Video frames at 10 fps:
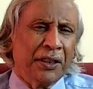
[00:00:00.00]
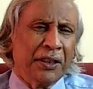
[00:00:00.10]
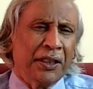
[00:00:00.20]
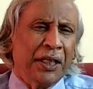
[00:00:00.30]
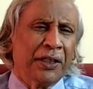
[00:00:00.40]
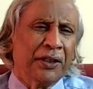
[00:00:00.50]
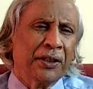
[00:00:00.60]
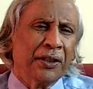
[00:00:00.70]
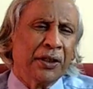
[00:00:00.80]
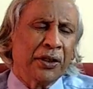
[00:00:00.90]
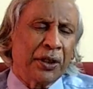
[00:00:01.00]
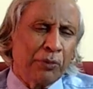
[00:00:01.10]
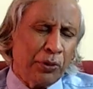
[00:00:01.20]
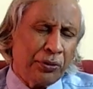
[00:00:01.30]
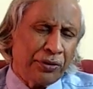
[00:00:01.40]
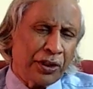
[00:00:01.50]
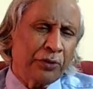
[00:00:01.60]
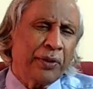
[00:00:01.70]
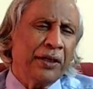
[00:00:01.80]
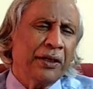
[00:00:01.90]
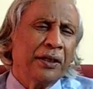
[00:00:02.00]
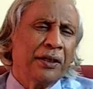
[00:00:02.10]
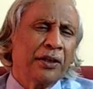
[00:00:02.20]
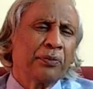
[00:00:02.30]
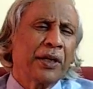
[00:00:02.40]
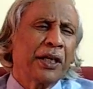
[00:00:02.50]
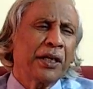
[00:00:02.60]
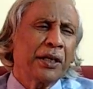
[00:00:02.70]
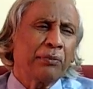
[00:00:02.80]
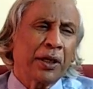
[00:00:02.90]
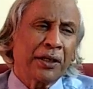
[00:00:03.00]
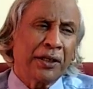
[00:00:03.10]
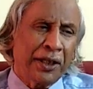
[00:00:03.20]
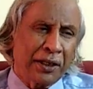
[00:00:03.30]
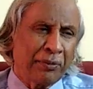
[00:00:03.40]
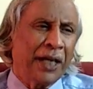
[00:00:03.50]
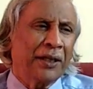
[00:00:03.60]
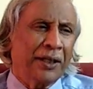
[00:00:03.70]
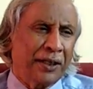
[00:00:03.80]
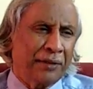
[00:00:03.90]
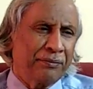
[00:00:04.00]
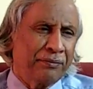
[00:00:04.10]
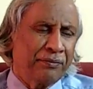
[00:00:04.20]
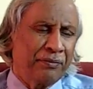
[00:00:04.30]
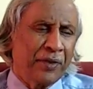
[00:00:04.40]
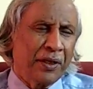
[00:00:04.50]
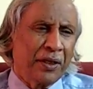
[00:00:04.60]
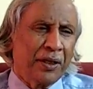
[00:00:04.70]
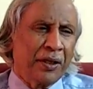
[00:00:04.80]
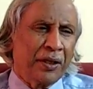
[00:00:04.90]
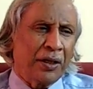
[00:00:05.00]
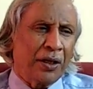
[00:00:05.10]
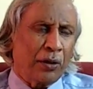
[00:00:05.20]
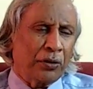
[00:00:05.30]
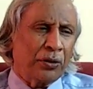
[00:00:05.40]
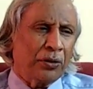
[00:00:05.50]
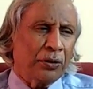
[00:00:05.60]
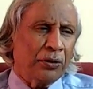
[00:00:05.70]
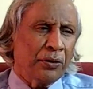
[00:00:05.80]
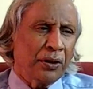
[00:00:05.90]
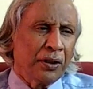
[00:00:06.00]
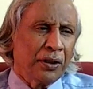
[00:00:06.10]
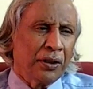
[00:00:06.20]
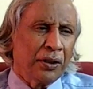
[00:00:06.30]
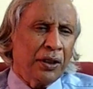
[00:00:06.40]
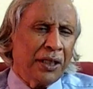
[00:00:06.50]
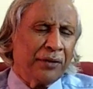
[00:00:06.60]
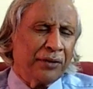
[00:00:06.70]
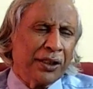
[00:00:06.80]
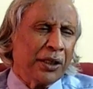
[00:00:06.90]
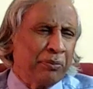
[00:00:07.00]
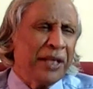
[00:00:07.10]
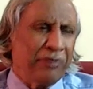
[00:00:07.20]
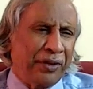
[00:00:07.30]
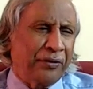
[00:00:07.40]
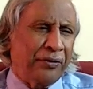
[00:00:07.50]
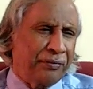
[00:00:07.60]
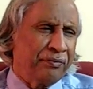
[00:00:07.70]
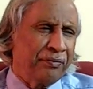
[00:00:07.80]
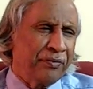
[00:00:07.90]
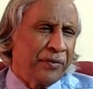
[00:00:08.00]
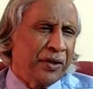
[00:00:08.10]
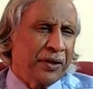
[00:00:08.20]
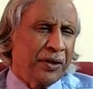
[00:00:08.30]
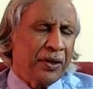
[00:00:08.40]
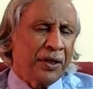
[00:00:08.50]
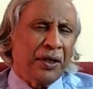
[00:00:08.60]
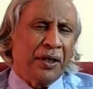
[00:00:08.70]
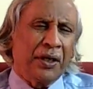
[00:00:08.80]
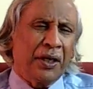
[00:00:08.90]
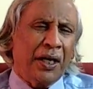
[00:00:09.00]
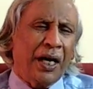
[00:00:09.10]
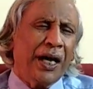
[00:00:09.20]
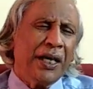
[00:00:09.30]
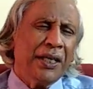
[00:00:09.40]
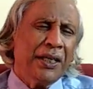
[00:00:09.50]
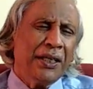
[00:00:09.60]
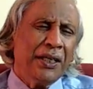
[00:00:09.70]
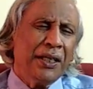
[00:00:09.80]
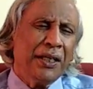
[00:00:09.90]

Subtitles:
It removes suspended respiratory particulate matter, and also it has other benefits. I